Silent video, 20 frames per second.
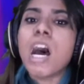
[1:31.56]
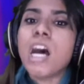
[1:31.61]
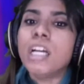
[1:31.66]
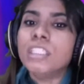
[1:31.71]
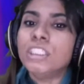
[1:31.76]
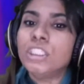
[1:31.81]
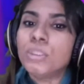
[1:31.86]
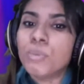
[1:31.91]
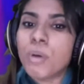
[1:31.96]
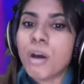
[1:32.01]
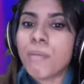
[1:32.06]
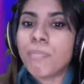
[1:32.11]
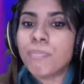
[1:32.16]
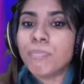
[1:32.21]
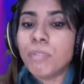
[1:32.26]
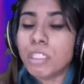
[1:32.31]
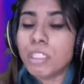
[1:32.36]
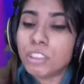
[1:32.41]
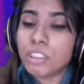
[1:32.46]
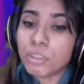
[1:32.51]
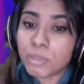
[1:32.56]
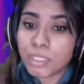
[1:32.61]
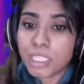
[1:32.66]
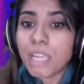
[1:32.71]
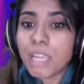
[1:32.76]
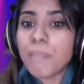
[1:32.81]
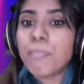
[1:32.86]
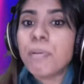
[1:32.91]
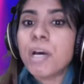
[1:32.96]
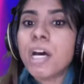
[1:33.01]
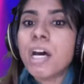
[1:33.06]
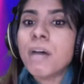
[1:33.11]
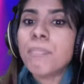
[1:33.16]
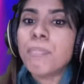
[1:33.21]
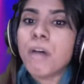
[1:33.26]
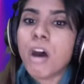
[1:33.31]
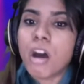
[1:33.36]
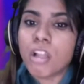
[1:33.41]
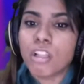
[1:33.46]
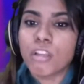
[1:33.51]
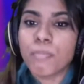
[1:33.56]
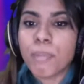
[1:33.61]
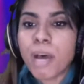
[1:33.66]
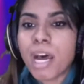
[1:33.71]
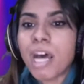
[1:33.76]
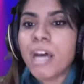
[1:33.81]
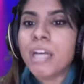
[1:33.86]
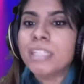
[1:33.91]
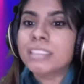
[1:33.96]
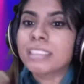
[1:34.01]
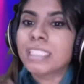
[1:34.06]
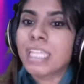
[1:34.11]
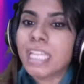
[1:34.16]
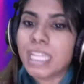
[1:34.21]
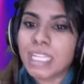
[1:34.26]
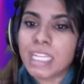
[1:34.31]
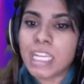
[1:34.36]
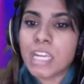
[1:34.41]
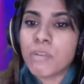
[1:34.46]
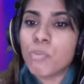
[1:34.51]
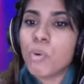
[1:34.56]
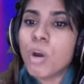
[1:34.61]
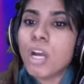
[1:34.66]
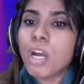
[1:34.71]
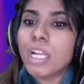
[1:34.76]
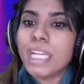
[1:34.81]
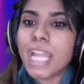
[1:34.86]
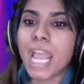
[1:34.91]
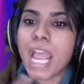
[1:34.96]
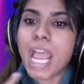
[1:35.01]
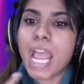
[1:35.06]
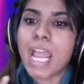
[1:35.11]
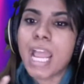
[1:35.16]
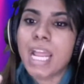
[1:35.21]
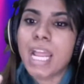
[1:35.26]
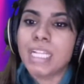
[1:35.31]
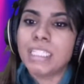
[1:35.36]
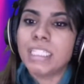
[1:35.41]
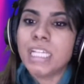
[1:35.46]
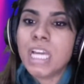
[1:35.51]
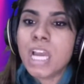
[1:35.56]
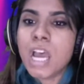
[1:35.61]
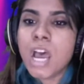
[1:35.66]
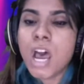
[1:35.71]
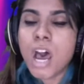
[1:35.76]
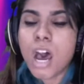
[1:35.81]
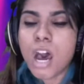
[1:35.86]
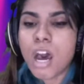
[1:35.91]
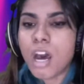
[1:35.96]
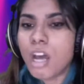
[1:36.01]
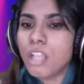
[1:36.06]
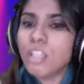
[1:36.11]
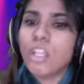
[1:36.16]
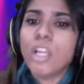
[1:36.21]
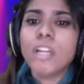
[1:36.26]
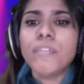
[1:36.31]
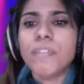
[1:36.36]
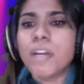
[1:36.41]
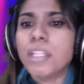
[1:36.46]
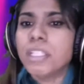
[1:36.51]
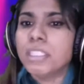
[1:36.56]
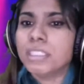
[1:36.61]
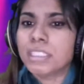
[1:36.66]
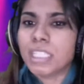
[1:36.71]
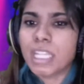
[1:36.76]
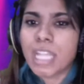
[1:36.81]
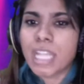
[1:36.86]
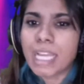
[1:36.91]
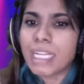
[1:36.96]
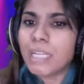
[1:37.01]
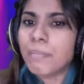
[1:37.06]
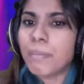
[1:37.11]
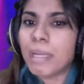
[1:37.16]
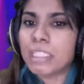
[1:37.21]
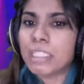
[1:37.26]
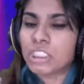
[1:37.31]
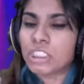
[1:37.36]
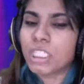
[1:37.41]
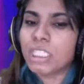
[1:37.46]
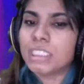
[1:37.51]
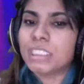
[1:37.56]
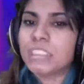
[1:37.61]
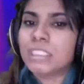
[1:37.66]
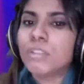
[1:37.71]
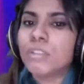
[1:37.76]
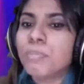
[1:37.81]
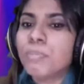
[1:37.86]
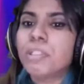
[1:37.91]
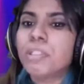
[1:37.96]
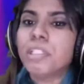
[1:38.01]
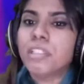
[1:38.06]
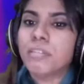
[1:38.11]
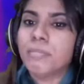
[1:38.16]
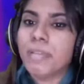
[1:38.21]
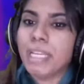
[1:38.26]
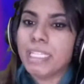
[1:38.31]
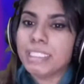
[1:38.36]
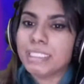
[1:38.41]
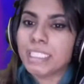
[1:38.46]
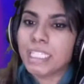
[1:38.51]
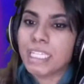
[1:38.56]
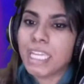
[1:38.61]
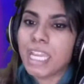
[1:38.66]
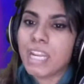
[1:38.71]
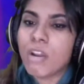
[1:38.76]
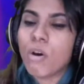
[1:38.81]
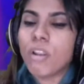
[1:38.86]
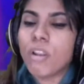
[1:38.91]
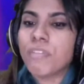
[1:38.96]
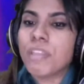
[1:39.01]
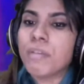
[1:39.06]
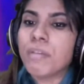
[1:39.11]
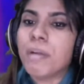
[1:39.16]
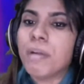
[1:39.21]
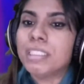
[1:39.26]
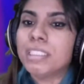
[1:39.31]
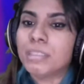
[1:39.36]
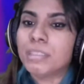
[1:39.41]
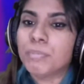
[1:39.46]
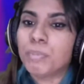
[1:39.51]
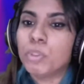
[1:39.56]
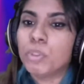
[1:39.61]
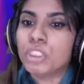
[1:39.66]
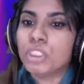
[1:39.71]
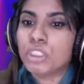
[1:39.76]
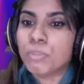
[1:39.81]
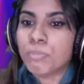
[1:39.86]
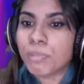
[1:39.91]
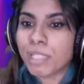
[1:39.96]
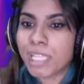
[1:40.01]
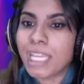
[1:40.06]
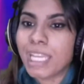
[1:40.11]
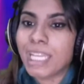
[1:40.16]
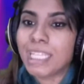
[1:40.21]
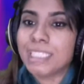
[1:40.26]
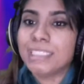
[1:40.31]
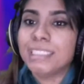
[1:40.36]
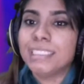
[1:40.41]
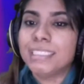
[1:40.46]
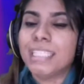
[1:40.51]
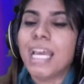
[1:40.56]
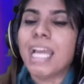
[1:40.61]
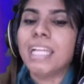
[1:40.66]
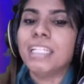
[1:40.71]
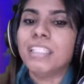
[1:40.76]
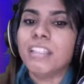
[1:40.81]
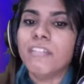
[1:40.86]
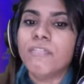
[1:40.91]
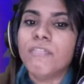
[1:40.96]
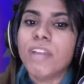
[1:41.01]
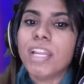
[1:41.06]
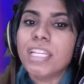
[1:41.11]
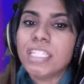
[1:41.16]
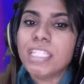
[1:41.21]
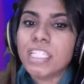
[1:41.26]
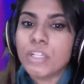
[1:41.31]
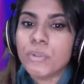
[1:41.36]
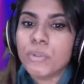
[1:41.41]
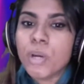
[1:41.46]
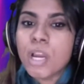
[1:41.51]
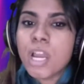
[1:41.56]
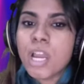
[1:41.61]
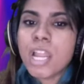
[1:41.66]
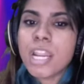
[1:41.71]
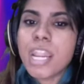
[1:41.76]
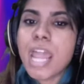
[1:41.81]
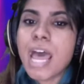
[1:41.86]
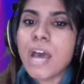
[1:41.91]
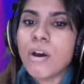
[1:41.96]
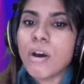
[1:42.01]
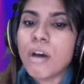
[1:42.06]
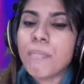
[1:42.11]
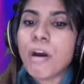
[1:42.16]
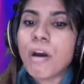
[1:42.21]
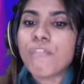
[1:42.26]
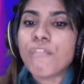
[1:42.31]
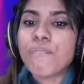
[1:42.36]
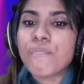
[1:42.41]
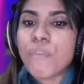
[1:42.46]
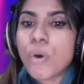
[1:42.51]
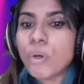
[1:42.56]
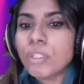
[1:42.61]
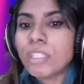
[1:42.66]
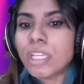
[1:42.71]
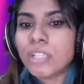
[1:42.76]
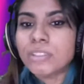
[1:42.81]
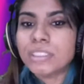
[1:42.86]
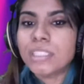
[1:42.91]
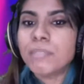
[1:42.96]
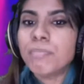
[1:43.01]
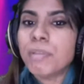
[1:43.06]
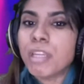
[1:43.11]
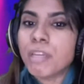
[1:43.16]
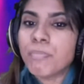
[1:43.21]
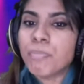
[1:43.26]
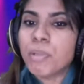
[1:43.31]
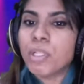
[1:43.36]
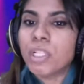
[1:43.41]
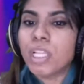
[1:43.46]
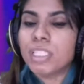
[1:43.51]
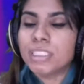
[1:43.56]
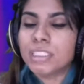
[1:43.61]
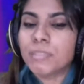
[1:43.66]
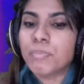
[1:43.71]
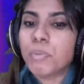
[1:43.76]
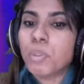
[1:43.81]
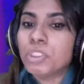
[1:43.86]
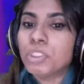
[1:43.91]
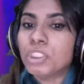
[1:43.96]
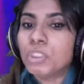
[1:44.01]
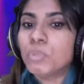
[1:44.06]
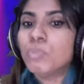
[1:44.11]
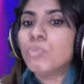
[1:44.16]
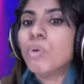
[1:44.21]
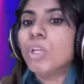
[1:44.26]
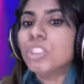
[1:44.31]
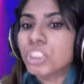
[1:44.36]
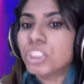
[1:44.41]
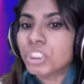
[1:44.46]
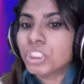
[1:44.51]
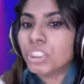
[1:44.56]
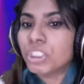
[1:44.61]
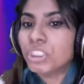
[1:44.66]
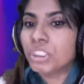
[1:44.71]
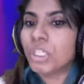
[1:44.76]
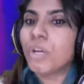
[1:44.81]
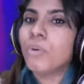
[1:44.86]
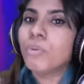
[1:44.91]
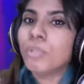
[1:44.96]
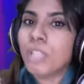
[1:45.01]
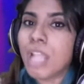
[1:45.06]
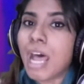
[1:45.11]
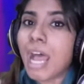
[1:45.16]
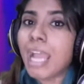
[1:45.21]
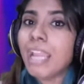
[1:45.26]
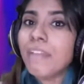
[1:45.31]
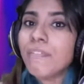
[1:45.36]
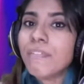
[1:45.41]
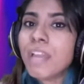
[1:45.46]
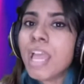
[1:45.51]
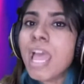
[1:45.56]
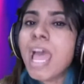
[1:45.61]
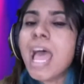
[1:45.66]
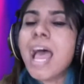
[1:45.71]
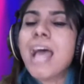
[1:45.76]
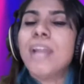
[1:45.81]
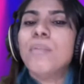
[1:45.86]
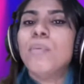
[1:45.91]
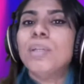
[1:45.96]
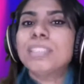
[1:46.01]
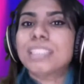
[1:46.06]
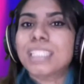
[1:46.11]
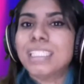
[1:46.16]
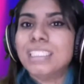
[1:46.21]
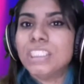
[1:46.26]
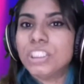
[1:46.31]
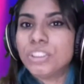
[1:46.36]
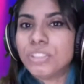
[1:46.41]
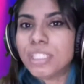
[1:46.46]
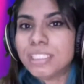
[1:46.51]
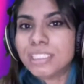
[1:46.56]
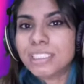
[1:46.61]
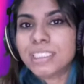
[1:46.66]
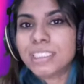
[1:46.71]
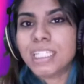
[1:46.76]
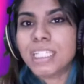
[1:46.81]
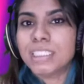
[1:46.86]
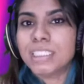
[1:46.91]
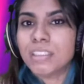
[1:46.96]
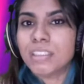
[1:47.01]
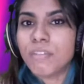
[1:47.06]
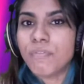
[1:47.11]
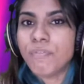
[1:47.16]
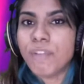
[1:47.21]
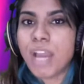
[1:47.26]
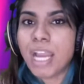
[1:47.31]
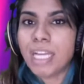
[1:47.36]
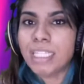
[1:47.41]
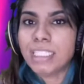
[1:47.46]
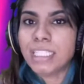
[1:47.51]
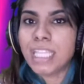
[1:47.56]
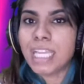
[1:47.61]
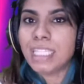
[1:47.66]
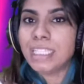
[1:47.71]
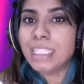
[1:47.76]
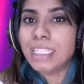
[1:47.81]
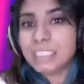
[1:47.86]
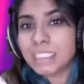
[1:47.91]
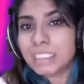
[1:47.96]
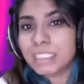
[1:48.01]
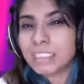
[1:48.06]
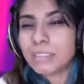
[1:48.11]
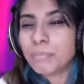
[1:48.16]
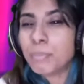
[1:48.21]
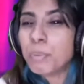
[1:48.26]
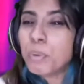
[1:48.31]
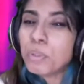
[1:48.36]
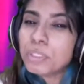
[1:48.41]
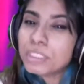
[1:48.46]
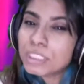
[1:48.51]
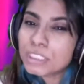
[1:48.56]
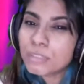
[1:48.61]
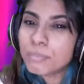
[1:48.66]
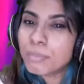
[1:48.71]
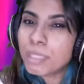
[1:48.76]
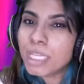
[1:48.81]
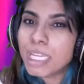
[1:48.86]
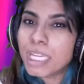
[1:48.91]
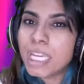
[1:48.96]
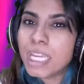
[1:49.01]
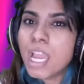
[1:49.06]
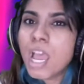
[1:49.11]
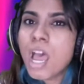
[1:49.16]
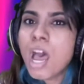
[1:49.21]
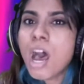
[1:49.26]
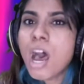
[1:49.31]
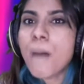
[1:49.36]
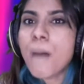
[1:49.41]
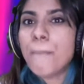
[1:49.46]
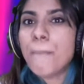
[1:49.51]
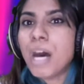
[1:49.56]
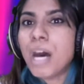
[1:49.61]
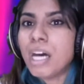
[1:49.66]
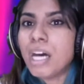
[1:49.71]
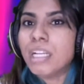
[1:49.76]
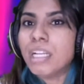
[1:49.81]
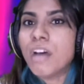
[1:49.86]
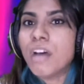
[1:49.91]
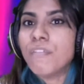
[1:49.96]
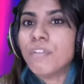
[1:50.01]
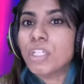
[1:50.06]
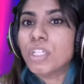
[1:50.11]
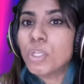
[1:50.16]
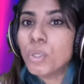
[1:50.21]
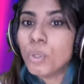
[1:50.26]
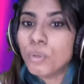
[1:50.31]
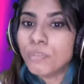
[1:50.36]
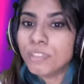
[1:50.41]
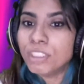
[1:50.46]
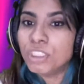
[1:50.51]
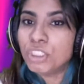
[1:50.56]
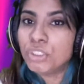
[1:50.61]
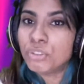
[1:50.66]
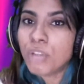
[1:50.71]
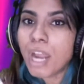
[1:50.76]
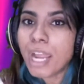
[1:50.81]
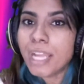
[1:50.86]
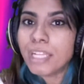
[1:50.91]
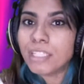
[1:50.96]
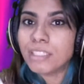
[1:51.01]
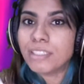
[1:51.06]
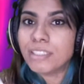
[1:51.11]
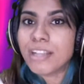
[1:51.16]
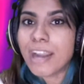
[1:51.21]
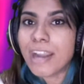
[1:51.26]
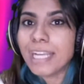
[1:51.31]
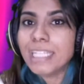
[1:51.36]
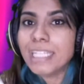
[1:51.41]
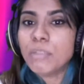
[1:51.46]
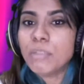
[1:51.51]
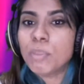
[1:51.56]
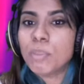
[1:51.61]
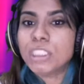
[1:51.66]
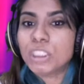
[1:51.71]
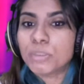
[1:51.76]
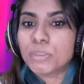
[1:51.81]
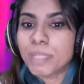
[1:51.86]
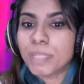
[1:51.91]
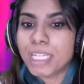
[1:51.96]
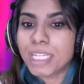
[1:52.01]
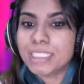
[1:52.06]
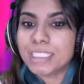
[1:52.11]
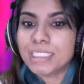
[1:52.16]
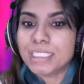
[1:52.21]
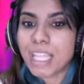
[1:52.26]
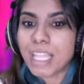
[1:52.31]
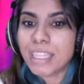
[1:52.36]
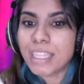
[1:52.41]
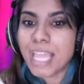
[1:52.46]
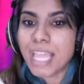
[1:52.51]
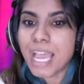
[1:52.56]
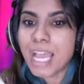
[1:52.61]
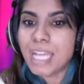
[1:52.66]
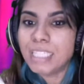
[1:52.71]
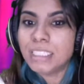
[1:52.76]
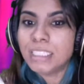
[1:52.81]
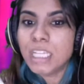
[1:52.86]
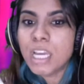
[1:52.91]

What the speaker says: Dua Lipa, Arlo Parks, Hidi One, and a lot of others. The lineup actually is super amazing, and all of them are supposed to play inside the venue. Now, about 4,000 people are supposed to watch the show live, and what's interesting is the fact that this is supposed to be a part of a COVID trial, right? Which means that